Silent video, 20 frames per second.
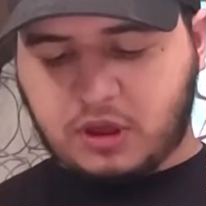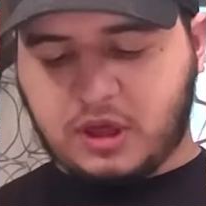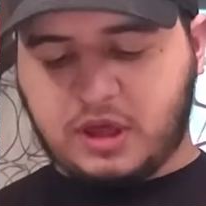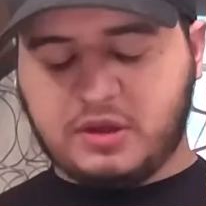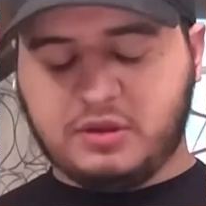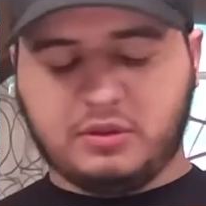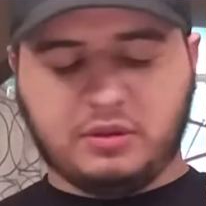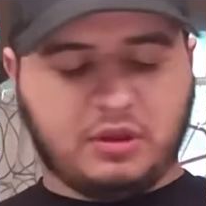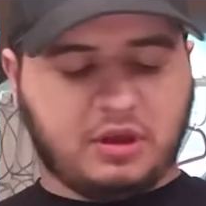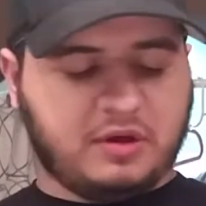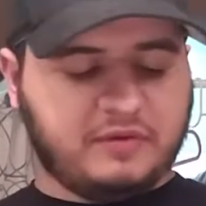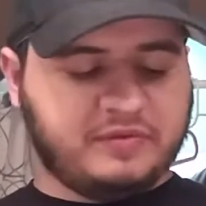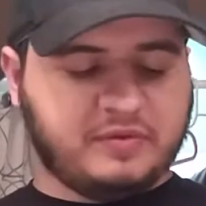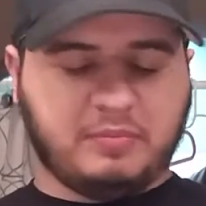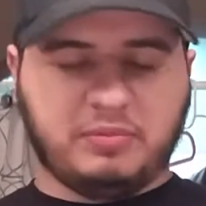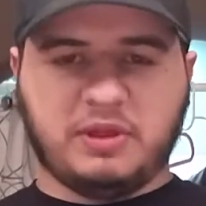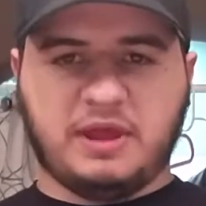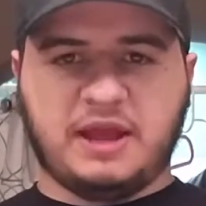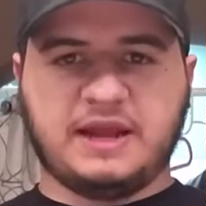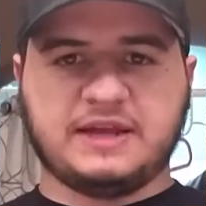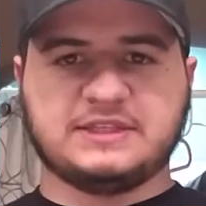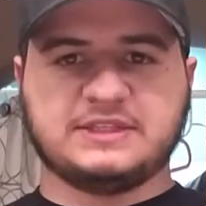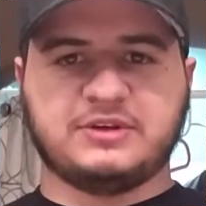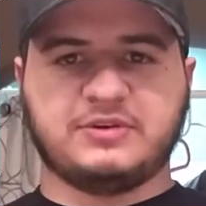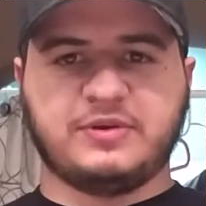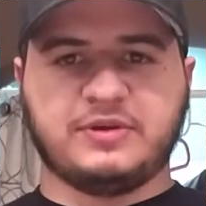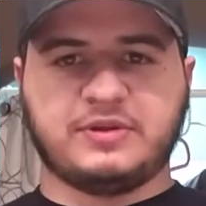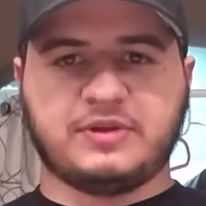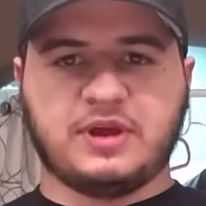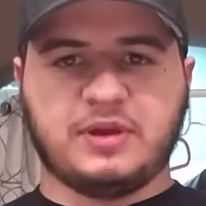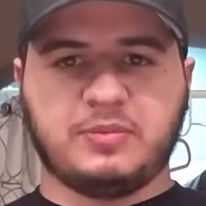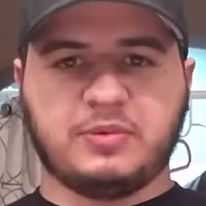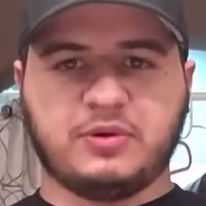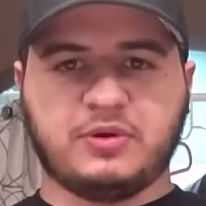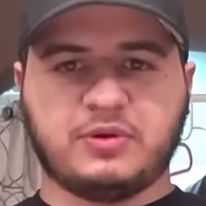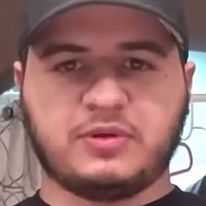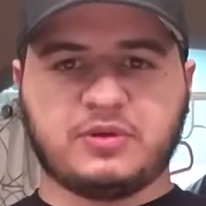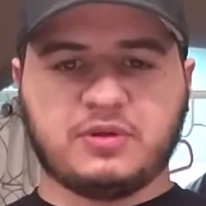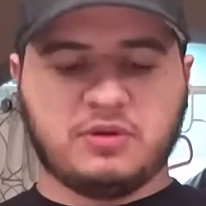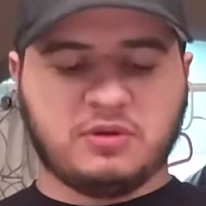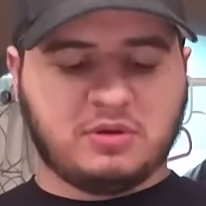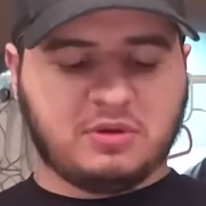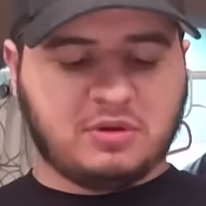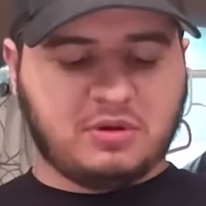love the Black Series sabers.